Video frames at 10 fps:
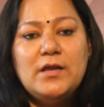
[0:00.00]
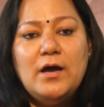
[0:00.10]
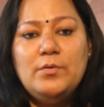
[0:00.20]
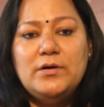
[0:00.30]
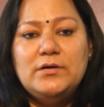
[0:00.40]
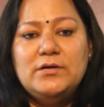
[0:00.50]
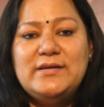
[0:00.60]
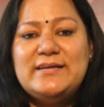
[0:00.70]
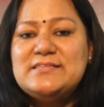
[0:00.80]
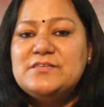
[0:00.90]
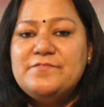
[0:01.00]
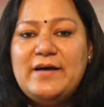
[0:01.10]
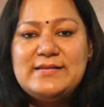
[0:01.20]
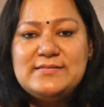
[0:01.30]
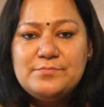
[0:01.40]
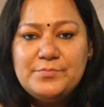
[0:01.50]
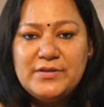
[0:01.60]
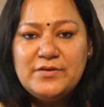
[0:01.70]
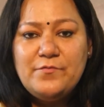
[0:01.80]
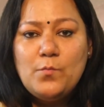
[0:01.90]
now uh, let us revise in
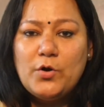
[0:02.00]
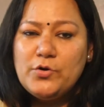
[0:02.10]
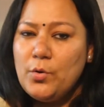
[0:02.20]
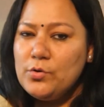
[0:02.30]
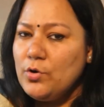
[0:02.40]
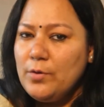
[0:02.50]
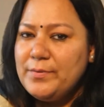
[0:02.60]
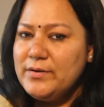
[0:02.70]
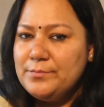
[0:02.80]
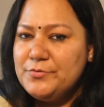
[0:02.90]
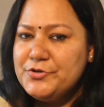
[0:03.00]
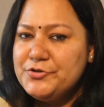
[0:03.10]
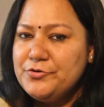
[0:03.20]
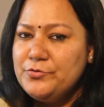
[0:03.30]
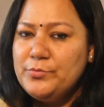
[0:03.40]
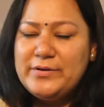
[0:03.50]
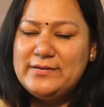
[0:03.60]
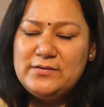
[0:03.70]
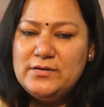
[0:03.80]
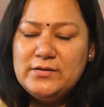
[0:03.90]
brief what all corporate communication do
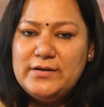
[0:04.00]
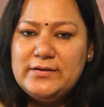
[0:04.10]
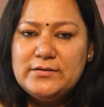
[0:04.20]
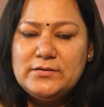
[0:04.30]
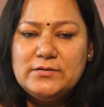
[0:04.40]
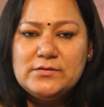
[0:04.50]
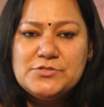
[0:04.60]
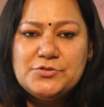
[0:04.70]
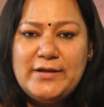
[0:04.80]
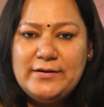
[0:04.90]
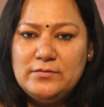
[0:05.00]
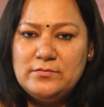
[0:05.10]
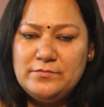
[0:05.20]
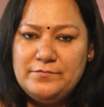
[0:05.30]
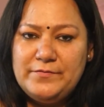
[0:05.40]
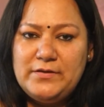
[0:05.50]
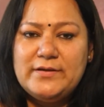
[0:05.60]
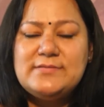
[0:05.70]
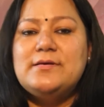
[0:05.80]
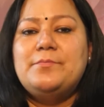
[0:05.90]
in a, uh, so that we
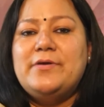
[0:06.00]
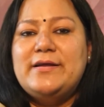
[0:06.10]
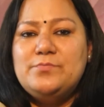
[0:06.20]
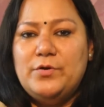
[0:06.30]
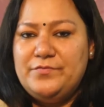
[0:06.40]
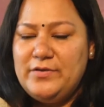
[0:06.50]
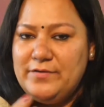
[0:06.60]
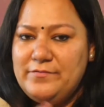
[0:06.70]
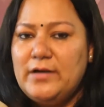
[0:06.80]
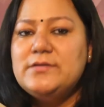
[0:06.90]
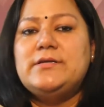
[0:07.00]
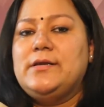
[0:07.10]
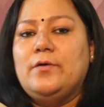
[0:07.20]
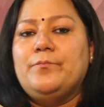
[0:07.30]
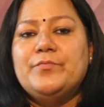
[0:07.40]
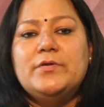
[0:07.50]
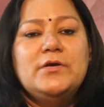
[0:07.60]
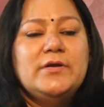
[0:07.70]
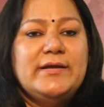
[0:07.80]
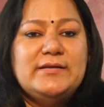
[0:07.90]
can summarize what we have done till now.
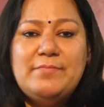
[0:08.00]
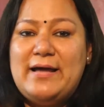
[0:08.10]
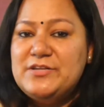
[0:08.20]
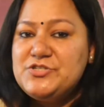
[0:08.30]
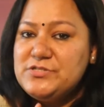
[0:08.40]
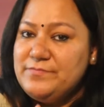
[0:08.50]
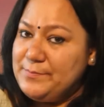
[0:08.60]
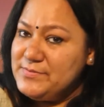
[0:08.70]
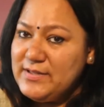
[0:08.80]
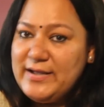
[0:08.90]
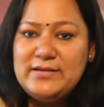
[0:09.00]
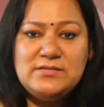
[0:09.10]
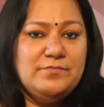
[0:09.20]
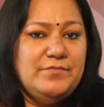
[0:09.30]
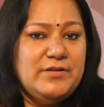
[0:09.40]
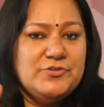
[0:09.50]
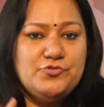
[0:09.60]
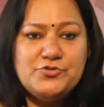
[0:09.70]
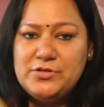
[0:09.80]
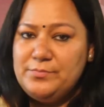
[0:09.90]
It manages websites, various
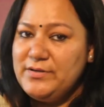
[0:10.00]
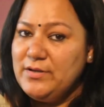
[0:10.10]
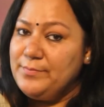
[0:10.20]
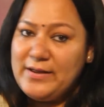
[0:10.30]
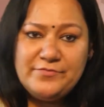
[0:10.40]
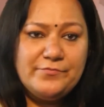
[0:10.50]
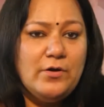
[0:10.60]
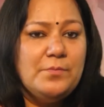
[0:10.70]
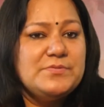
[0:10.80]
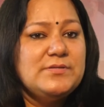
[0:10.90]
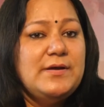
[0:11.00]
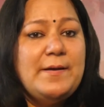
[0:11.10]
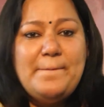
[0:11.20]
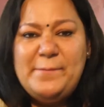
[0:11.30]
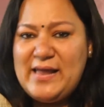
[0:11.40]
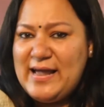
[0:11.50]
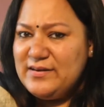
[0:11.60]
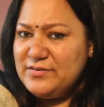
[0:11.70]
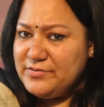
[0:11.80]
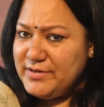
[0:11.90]
social media platforms,
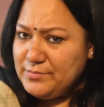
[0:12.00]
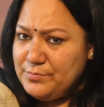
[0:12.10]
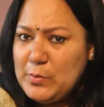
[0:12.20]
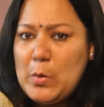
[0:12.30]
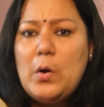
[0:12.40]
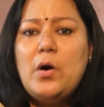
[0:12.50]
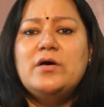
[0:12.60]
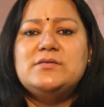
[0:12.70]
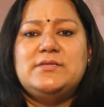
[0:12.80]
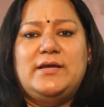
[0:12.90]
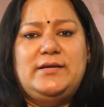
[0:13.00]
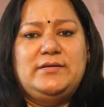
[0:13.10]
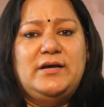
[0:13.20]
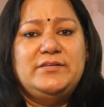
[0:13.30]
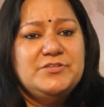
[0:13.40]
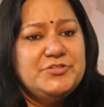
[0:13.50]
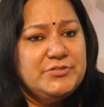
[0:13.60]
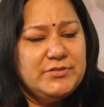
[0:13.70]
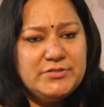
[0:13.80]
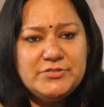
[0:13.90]
plan and create blogs and other
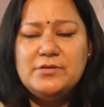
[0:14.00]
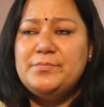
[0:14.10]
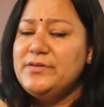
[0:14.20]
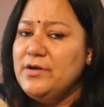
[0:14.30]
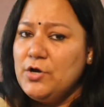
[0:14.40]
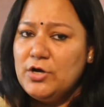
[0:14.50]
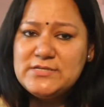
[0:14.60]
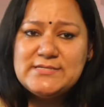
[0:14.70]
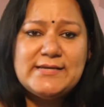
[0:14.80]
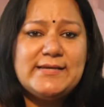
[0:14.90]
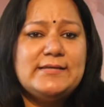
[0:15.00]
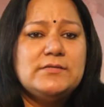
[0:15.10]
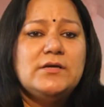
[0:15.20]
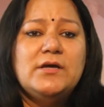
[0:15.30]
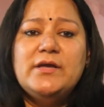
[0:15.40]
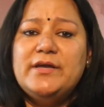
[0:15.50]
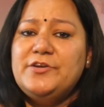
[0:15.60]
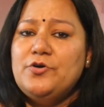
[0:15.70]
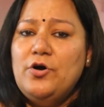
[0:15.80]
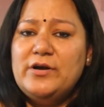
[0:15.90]
digital media content.
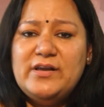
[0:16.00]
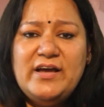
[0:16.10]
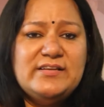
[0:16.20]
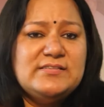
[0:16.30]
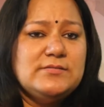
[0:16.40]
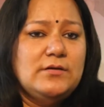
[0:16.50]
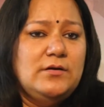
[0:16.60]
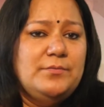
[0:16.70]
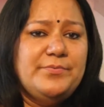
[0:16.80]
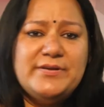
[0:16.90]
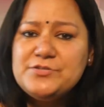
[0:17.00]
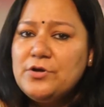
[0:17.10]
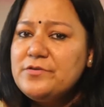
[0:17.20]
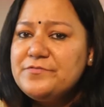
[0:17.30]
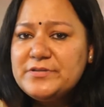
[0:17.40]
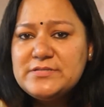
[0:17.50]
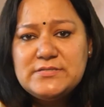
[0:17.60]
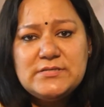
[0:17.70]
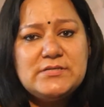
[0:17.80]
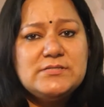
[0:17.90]
It organizes uh, press
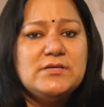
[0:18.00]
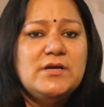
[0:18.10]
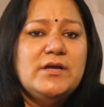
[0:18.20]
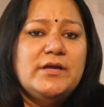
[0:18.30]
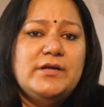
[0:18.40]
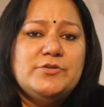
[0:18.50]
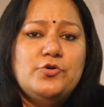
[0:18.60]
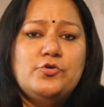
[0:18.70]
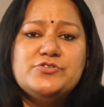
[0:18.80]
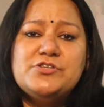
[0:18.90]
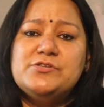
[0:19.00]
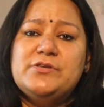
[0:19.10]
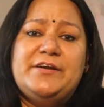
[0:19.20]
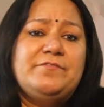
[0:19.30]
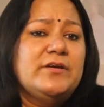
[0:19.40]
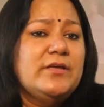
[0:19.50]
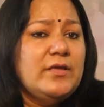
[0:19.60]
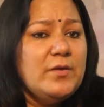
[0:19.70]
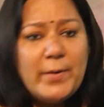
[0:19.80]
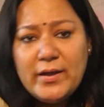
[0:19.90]
conferences. It hosts networking
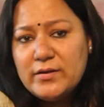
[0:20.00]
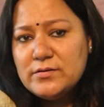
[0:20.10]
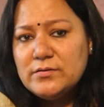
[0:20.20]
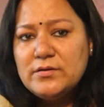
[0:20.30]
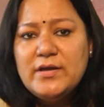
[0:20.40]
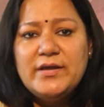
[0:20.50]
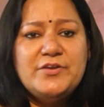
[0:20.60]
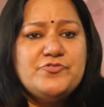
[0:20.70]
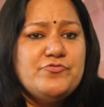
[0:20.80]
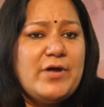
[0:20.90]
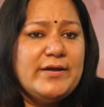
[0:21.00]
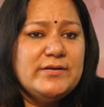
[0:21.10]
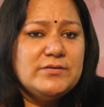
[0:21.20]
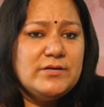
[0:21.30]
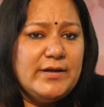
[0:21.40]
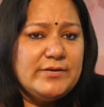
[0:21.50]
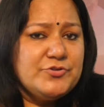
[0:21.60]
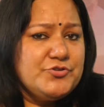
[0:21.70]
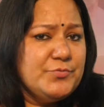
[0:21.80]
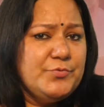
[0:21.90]
event. It write and
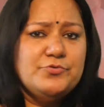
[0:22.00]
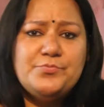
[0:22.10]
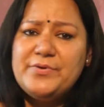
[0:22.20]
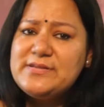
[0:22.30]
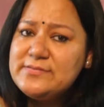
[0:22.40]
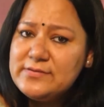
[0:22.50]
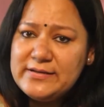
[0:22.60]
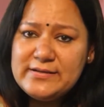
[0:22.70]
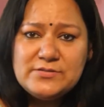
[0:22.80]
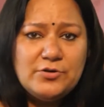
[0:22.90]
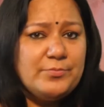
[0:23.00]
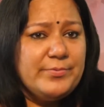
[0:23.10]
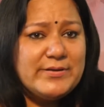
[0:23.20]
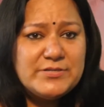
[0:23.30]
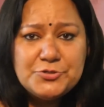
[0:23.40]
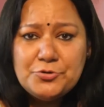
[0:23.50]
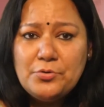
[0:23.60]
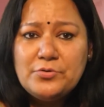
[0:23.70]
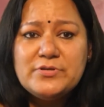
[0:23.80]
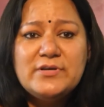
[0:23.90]
distribute press release or press
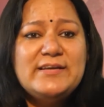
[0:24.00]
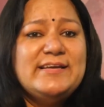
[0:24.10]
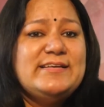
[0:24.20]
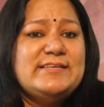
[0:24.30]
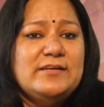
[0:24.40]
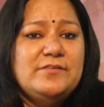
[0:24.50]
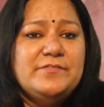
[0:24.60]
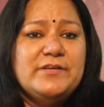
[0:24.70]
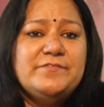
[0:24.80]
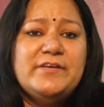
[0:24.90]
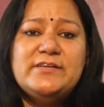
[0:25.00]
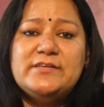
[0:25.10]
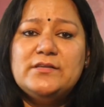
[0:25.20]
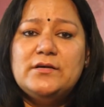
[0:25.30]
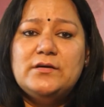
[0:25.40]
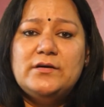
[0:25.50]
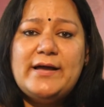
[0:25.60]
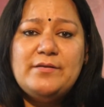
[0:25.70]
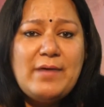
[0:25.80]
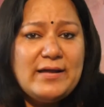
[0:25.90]
note. It cultivate uh,
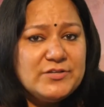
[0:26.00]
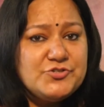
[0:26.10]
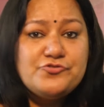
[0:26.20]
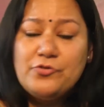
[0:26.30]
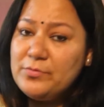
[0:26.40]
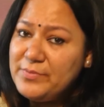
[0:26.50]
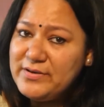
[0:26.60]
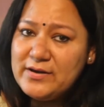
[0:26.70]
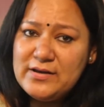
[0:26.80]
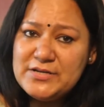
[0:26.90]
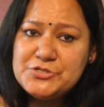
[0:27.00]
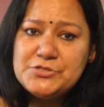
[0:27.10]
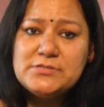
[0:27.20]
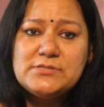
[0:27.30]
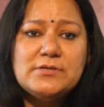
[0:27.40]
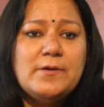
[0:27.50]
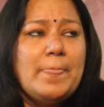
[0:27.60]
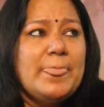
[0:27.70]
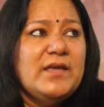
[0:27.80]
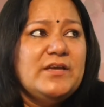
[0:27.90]
and manage strong media relations.
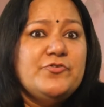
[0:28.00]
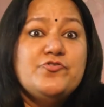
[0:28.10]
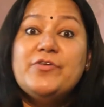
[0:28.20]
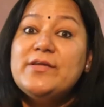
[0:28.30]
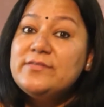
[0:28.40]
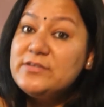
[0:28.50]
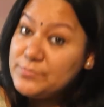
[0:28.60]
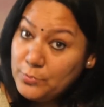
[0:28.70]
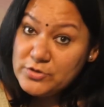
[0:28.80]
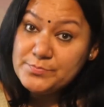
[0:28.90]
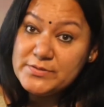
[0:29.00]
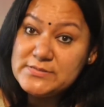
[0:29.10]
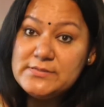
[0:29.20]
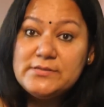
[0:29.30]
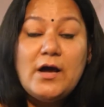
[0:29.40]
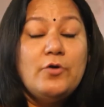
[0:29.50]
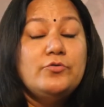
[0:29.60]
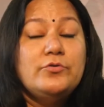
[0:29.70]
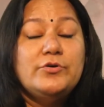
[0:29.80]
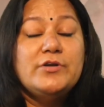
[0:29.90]
It trains the spokesperson
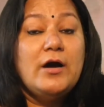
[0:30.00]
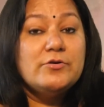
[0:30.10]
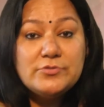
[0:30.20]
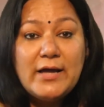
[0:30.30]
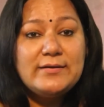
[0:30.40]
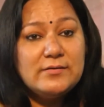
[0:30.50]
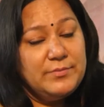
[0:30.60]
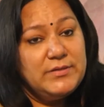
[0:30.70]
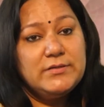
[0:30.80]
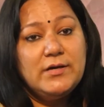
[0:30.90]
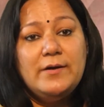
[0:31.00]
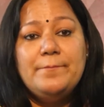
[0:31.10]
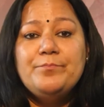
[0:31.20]
on how to handle media